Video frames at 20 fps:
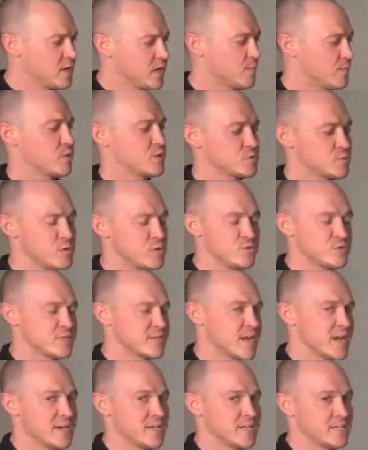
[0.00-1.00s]
And because we're
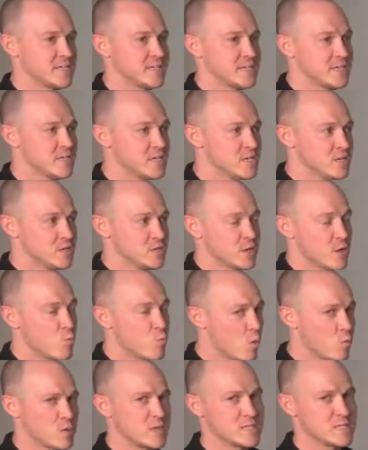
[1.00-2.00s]
using LED,
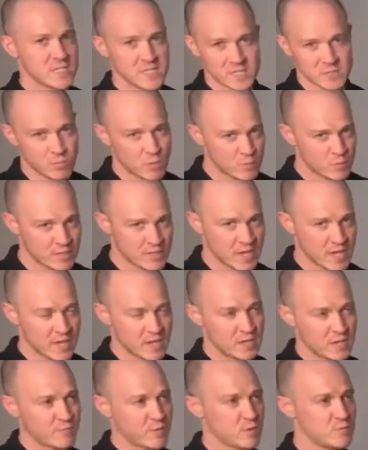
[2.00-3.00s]
what we see is what we
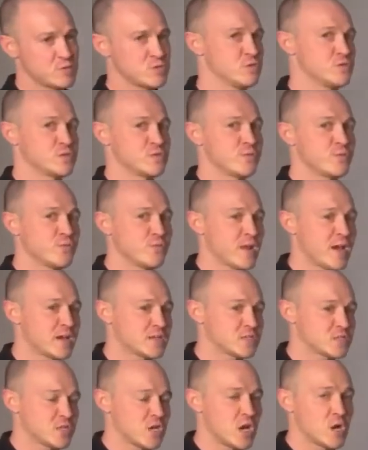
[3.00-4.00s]
get. If I was using
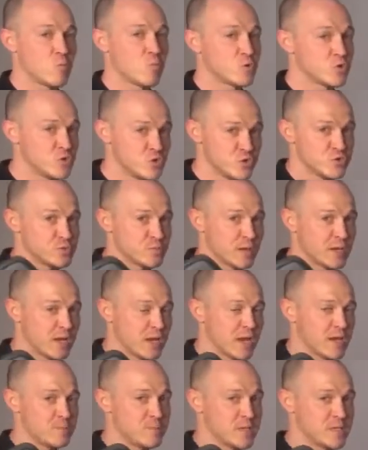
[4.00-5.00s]
flash, I would use my
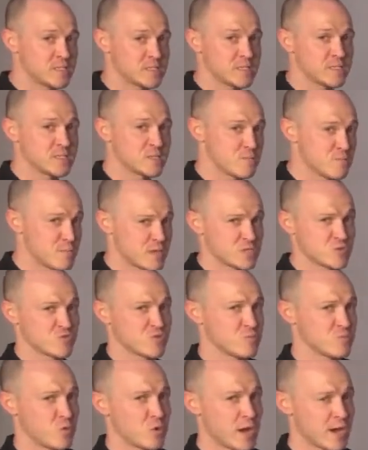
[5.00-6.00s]
light meter to
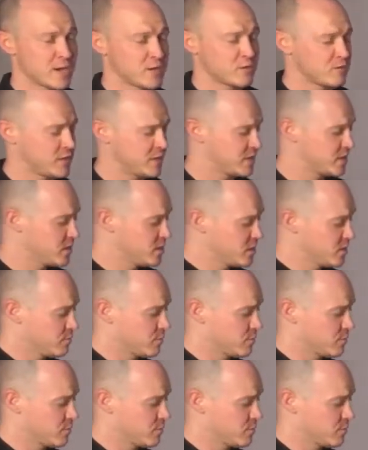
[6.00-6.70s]
measure it more accurately.